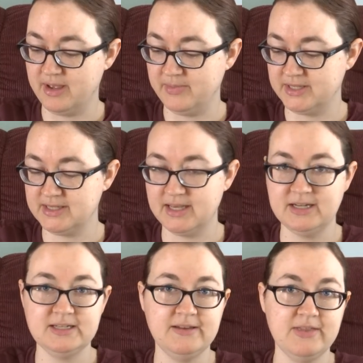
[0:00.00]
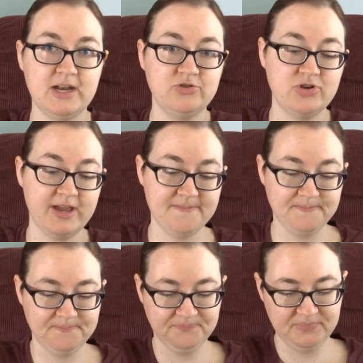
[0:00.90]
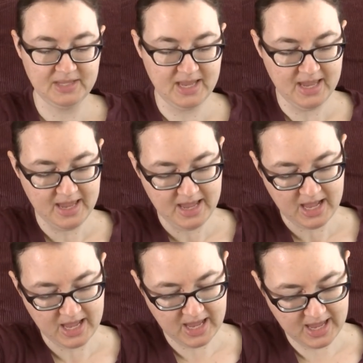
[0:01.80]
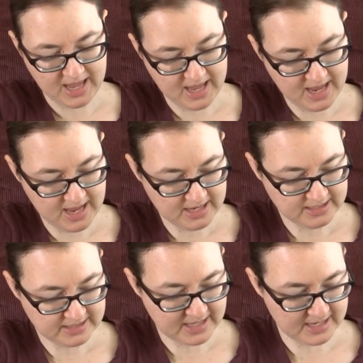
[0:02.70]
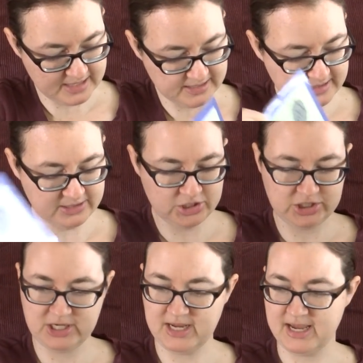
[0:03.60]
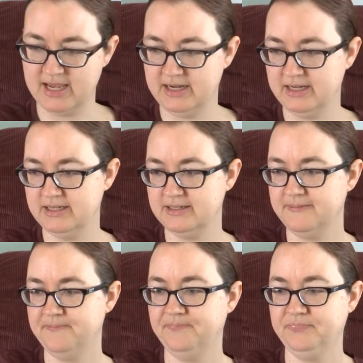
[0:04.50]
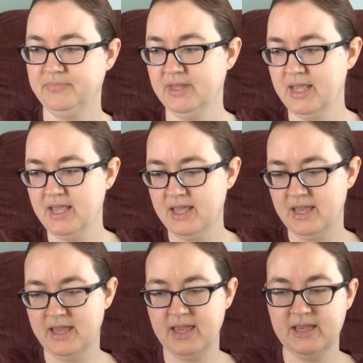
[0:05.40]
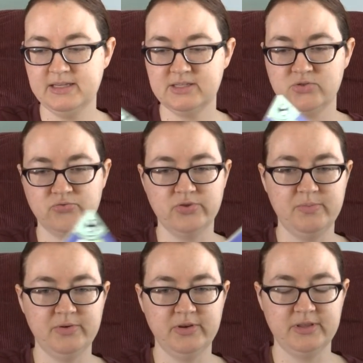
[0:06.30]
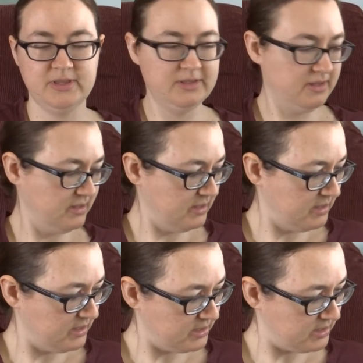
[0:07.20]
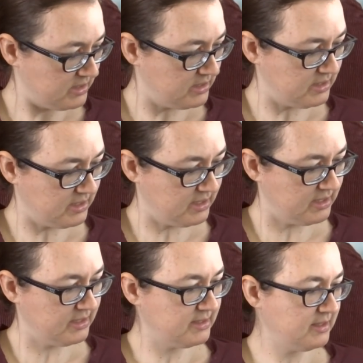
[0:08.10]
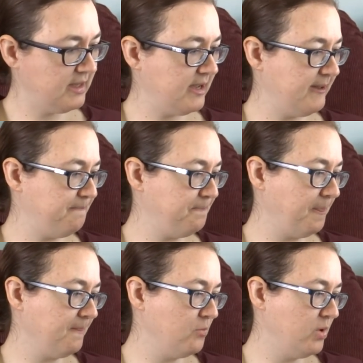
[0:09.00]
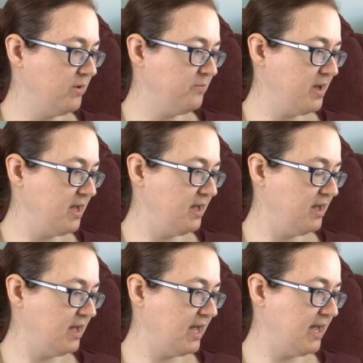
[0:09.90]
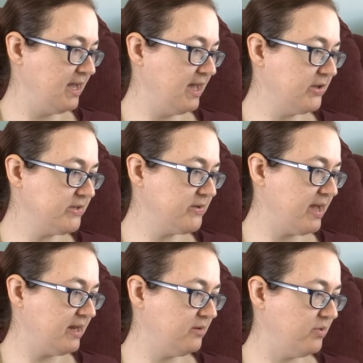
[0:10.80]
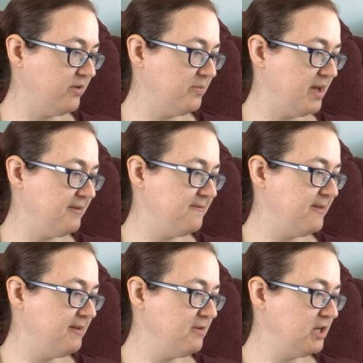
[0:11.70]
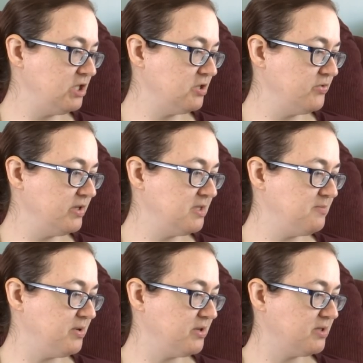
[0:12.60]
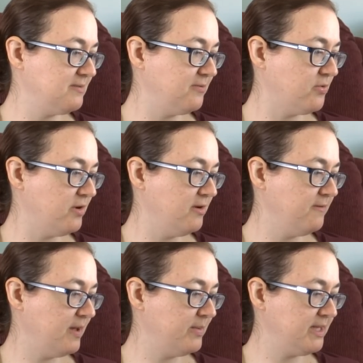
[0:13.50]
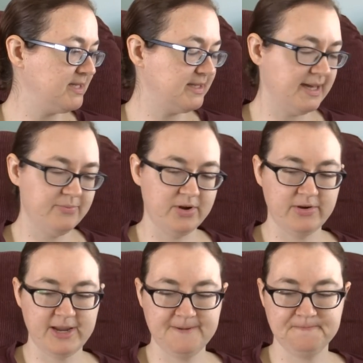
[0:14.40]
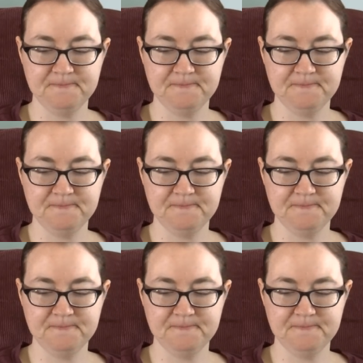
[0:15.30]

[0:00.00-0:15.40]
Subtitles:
I'm excited to give that a try. And then she added a storybook. She says, I also added one of my favorite children's books for your family's library.